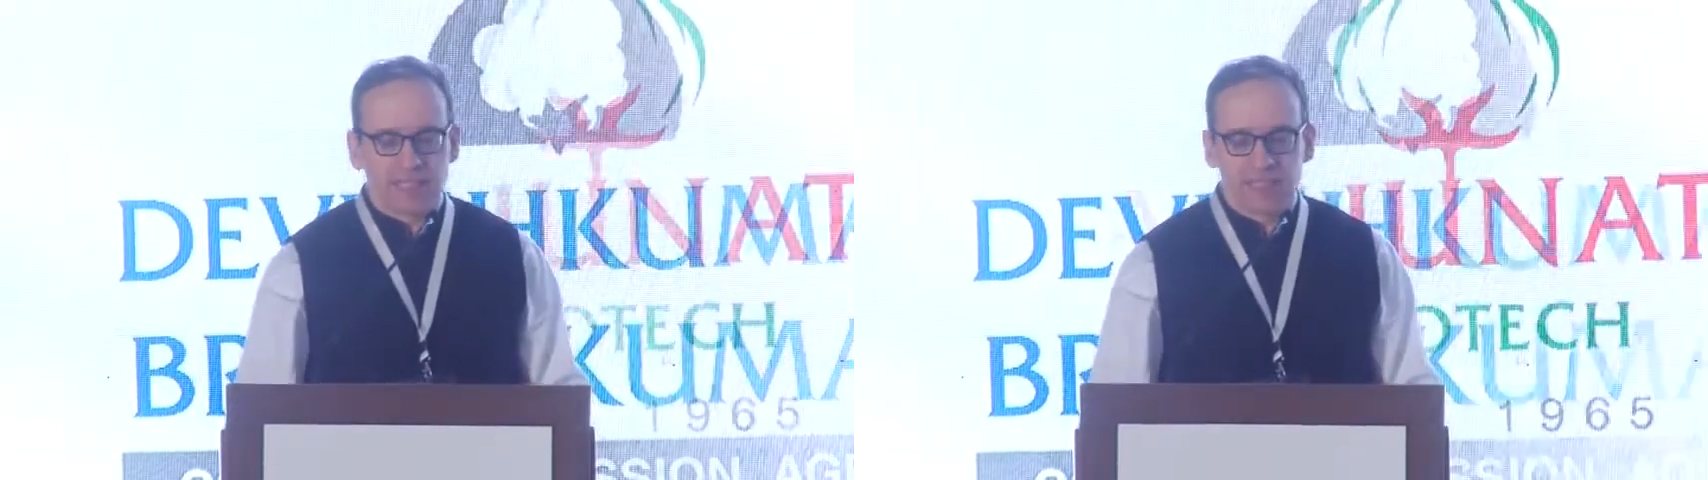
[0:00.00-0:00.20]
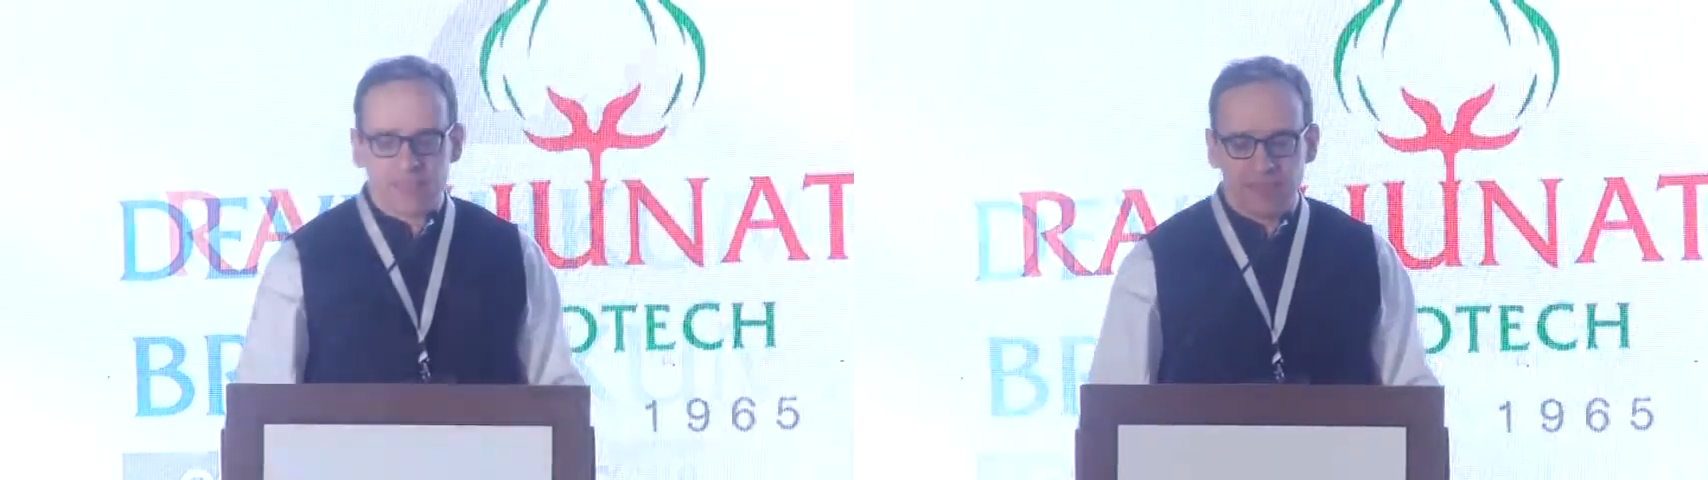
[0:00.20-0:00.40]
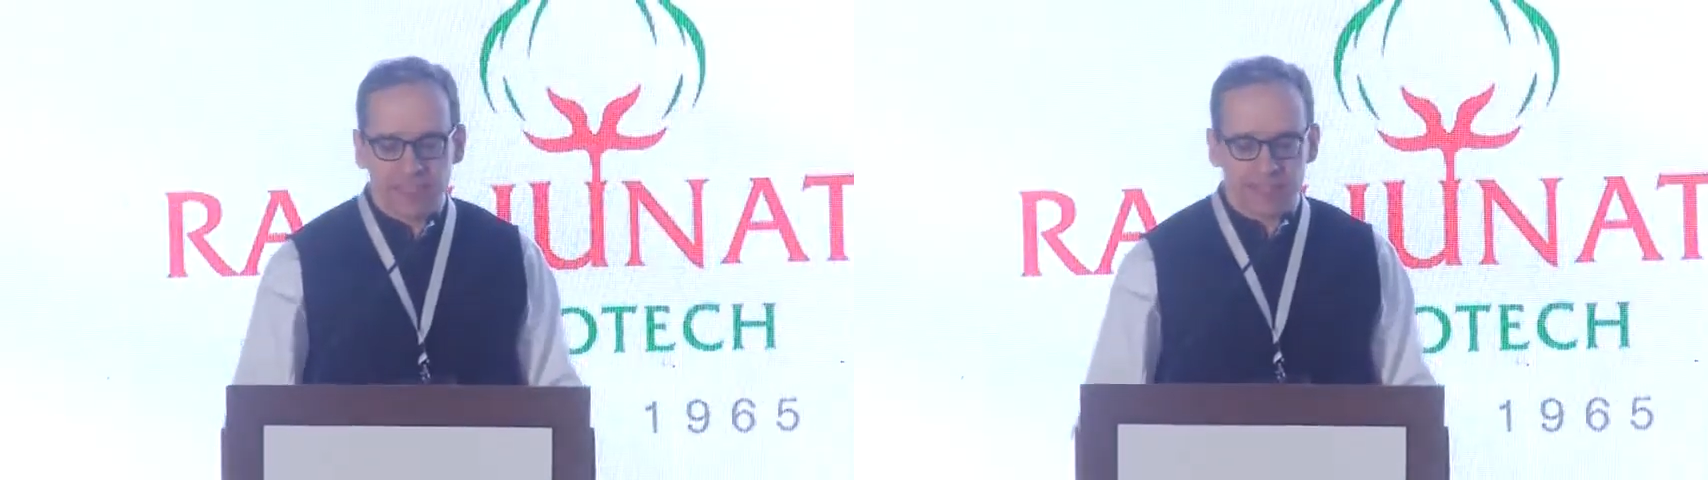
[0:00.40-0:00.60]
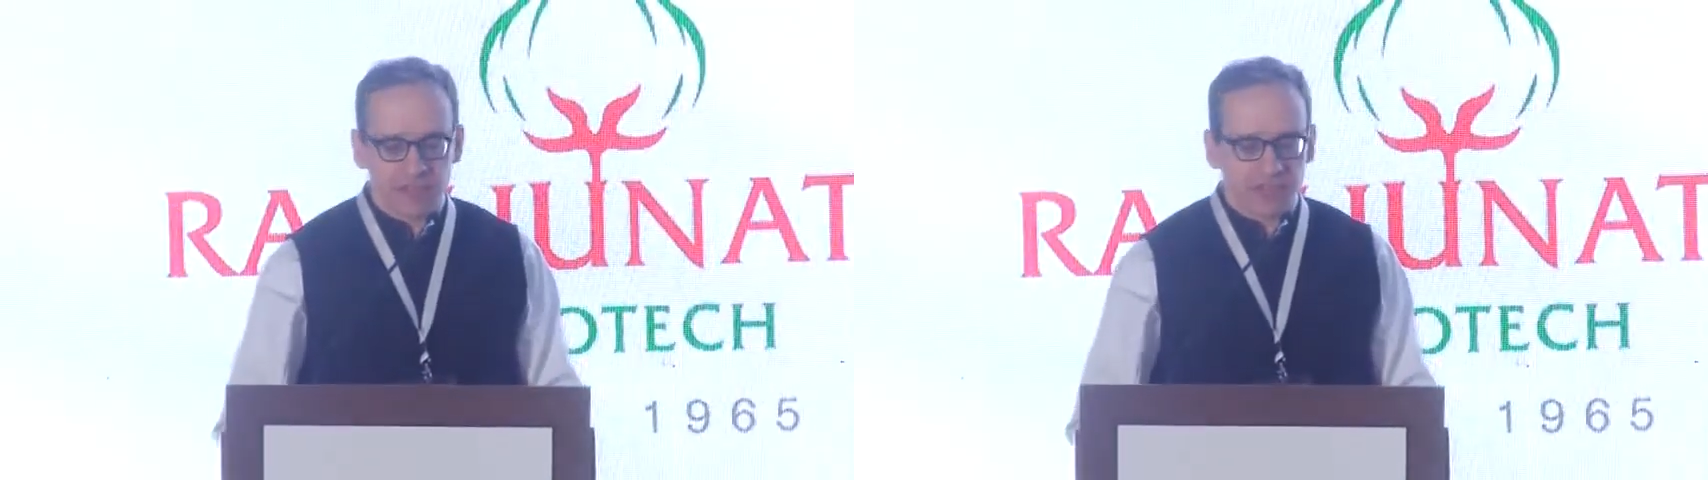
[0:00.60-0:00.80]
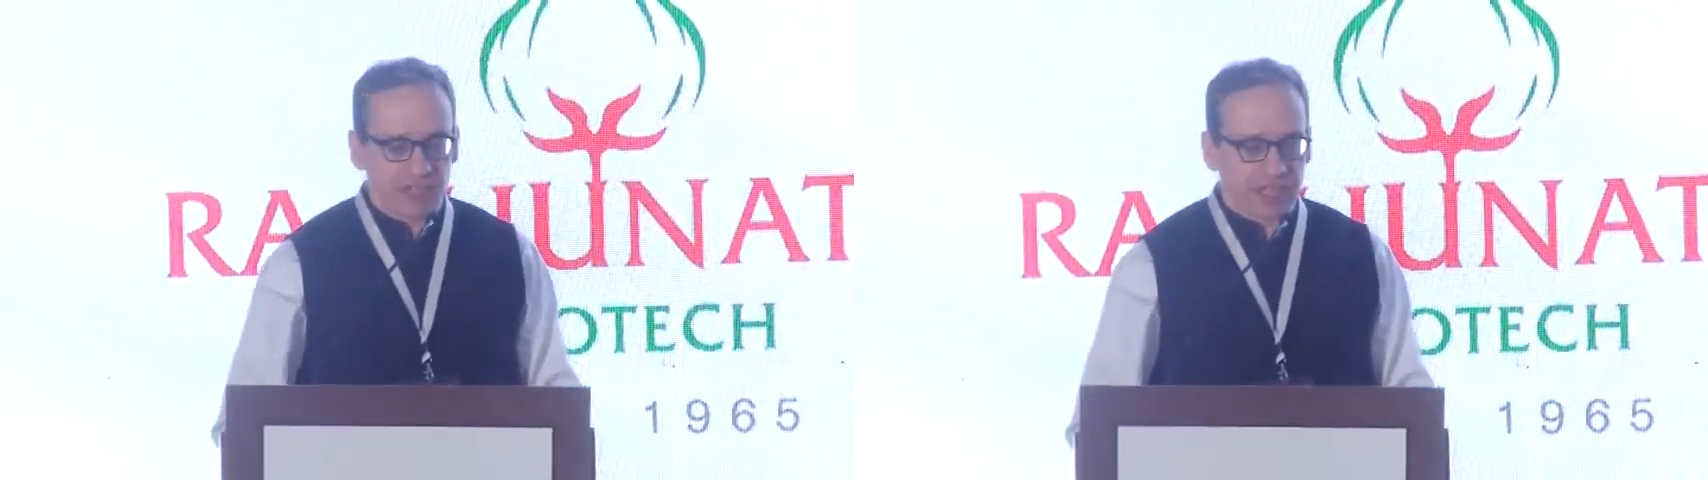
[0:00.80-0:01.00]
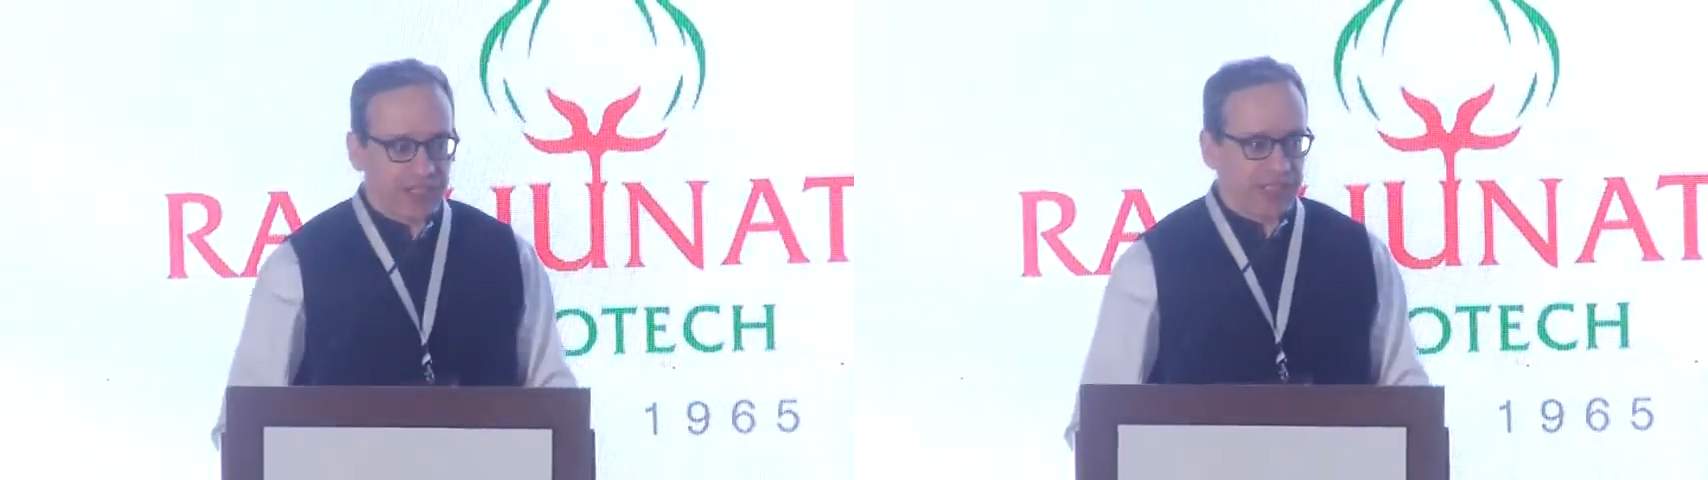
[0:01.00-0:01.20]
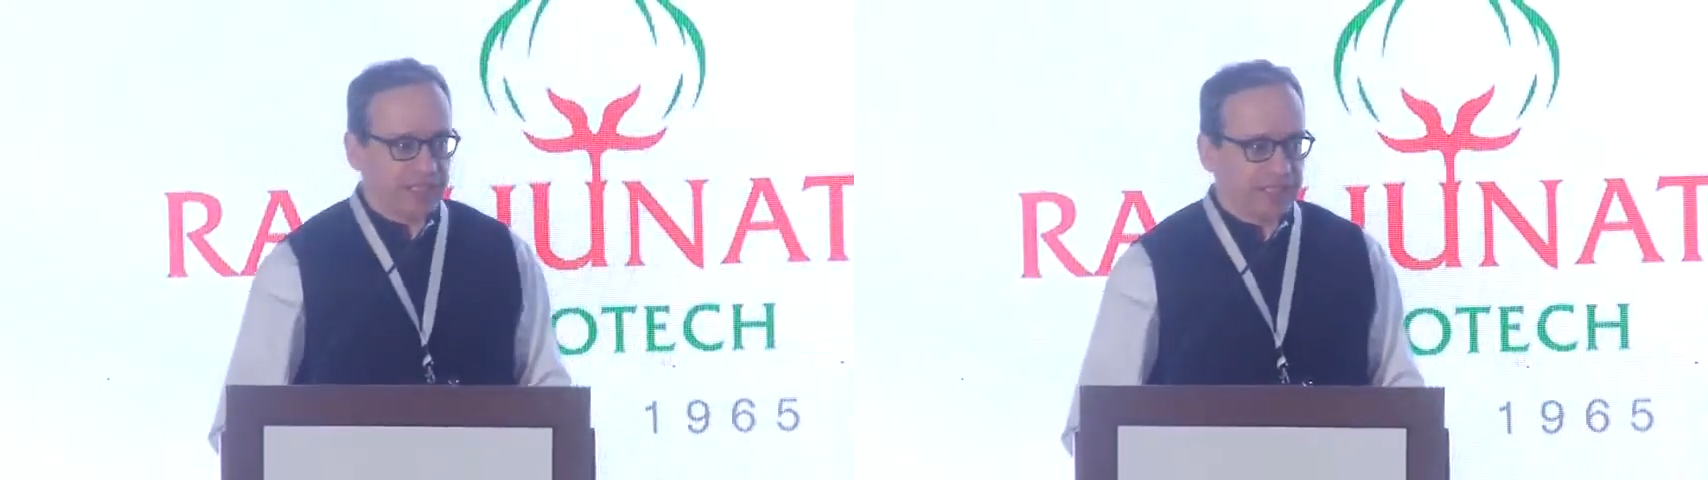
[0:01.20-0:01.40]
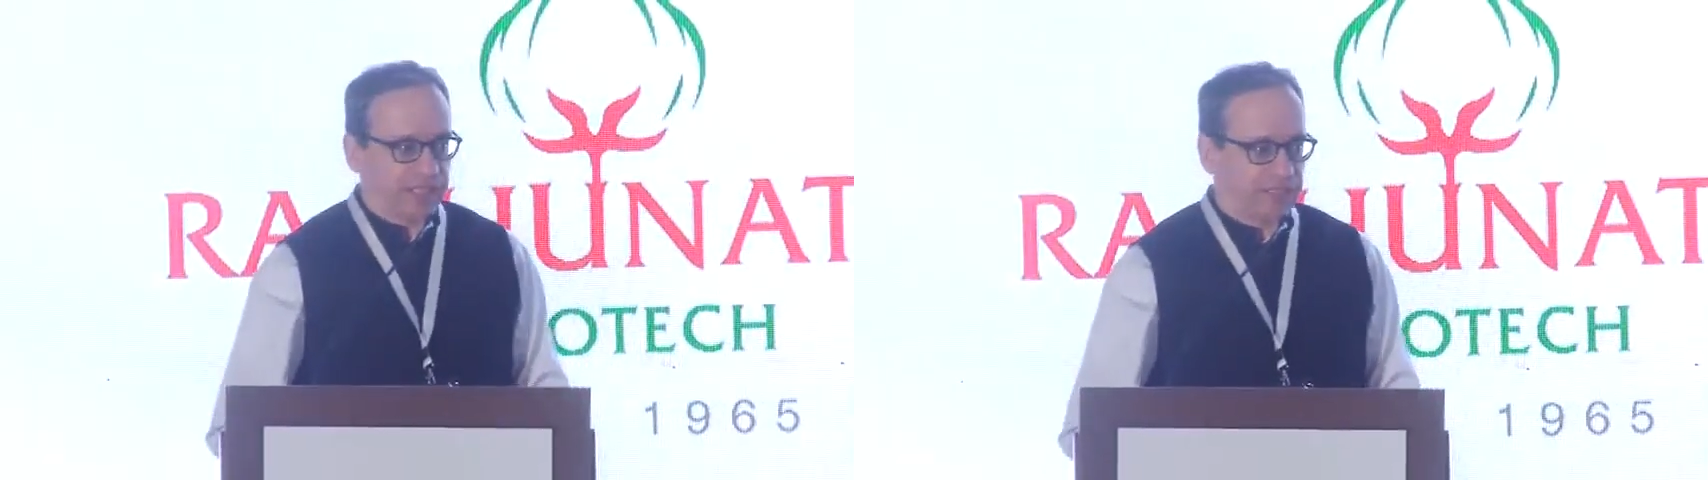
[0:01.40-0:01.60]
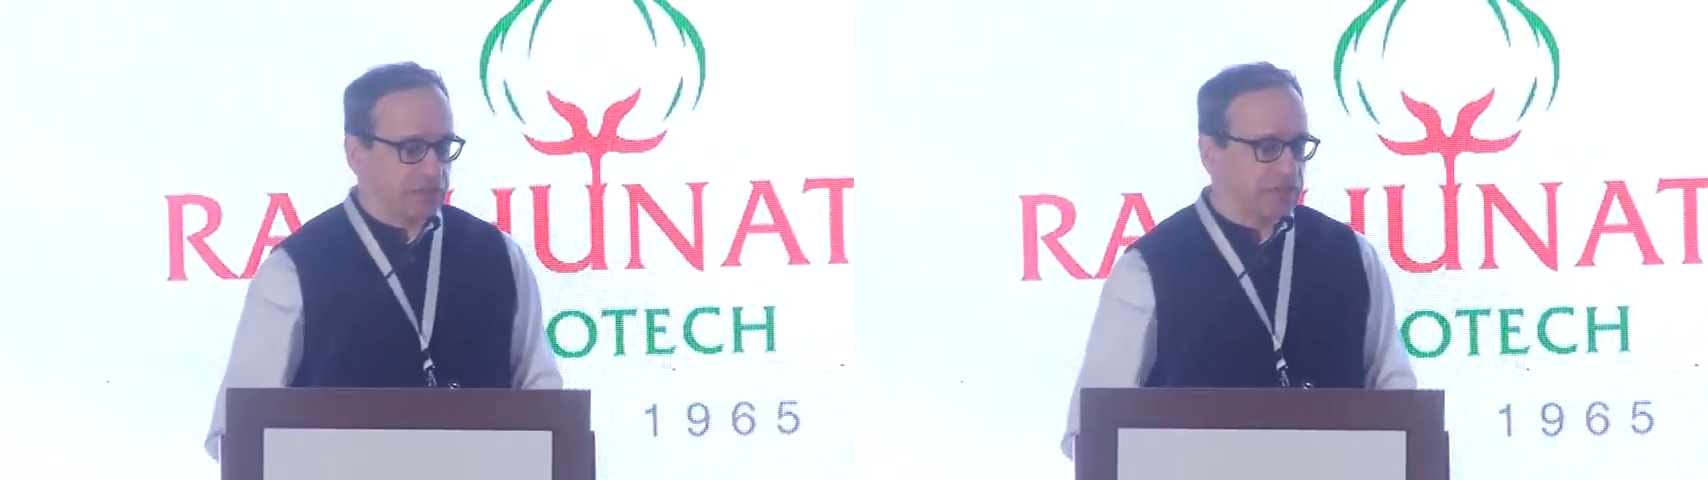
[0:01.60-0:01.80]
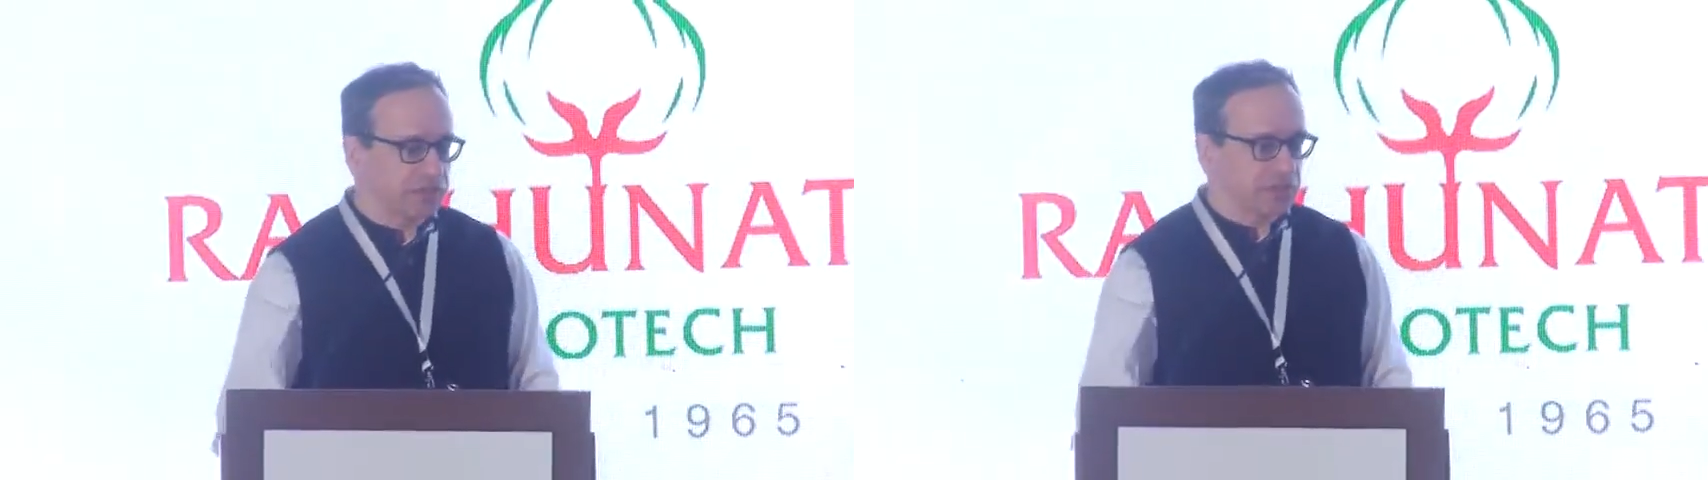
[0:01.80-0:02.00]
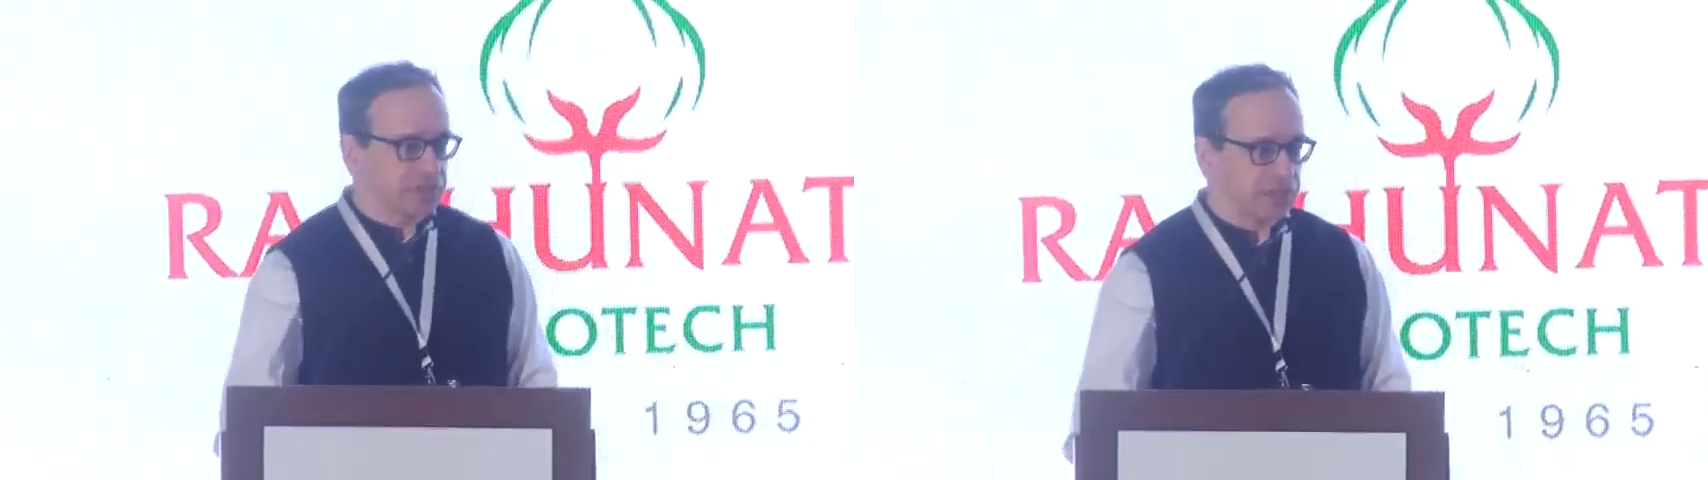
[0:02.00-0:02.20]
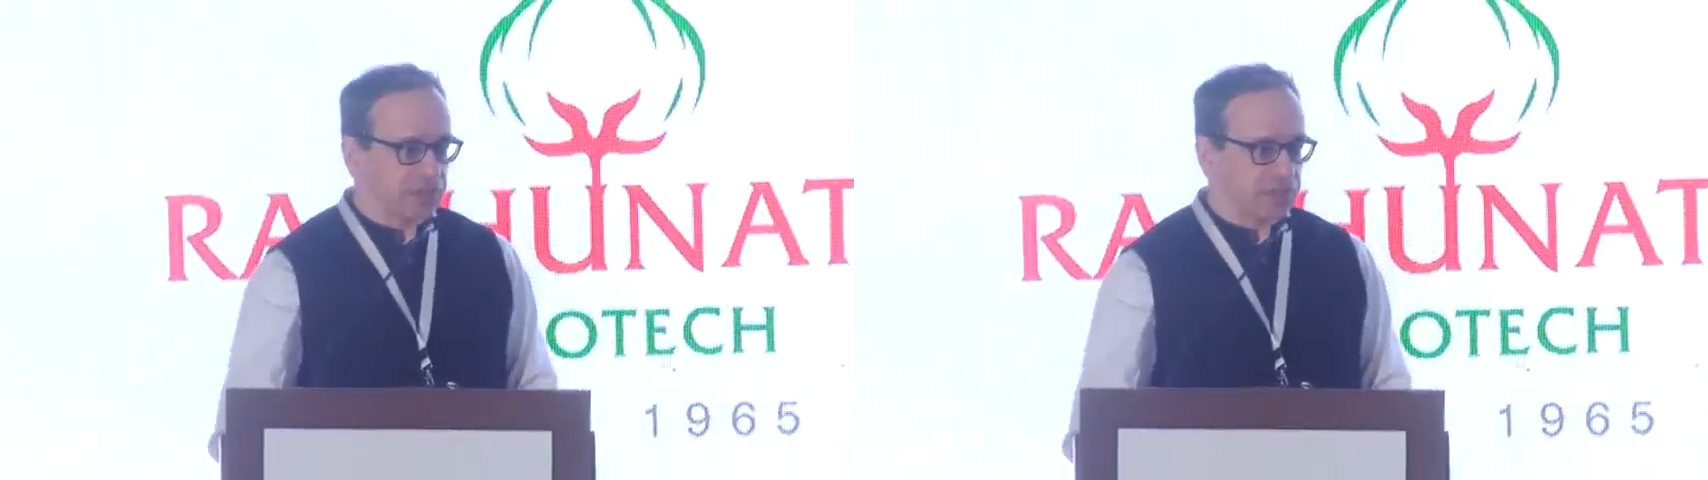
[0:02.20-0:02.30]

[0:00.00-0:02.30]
uh, value chain that is, of course,